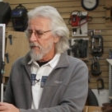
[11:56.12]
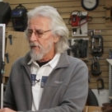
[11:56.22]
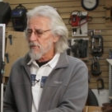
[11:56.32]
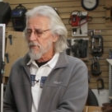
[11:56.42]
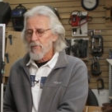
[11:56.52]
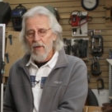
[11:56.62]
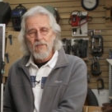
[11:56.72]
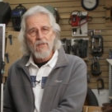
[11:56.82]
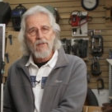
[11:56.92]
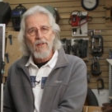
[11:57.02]
this is
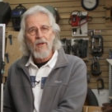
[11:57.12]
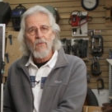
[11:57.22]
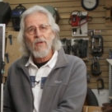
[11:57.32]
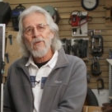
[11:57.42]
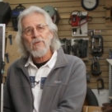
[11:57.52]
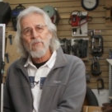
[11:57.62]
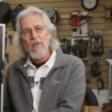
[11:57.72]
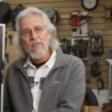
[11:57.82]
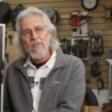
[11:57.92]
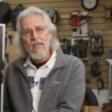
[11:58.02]
basically a Windows
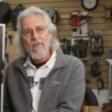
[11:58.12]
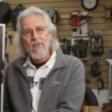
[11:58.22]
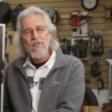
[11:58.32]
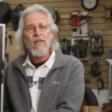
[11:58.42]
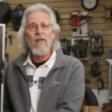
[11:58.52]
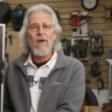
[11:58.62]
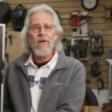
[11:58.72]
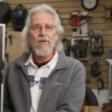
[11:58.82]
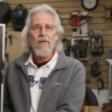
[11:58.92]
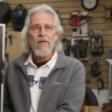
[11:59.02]
PC that's in
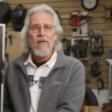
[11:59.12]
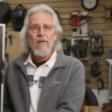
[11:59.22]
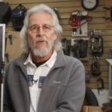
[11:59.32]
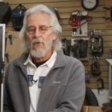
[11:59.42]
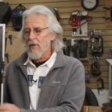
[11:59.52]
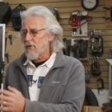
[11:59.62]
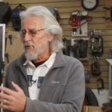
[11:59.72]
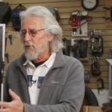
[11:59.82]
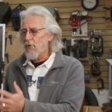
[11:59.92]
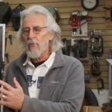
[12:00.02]
here, you can
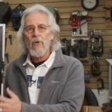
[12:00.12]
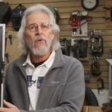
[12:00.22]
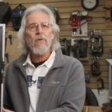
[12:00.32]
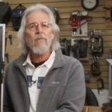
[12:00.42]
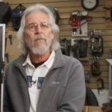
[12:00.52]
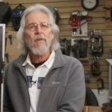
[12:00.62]
dual boot